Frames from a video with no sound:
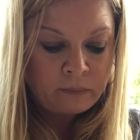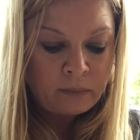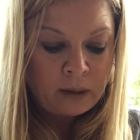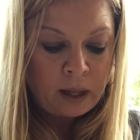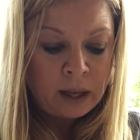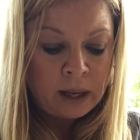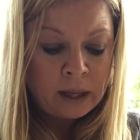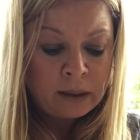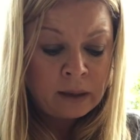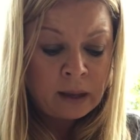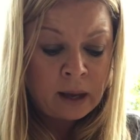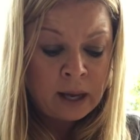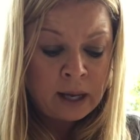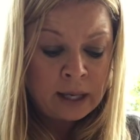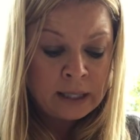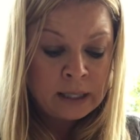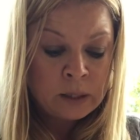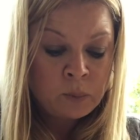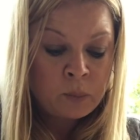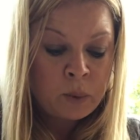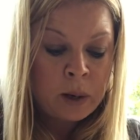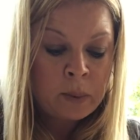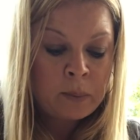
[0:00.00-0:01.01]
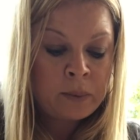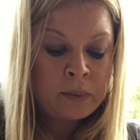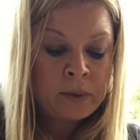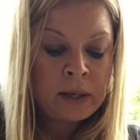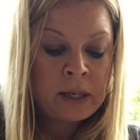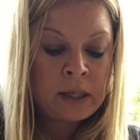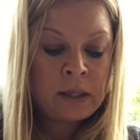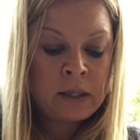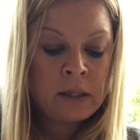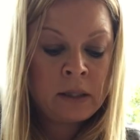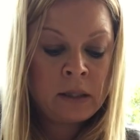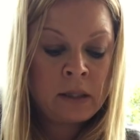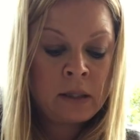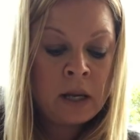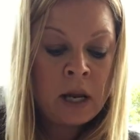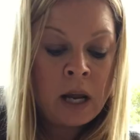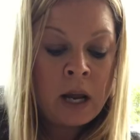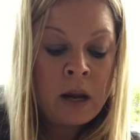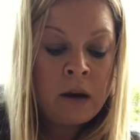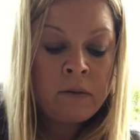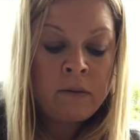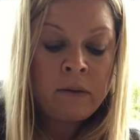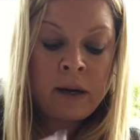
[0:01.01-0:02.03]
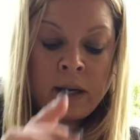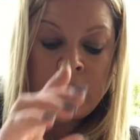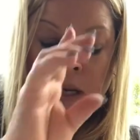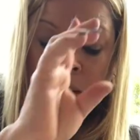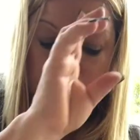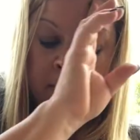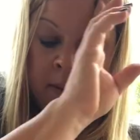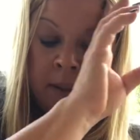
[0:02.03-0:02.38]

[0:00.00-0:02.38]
and the heist preparations right up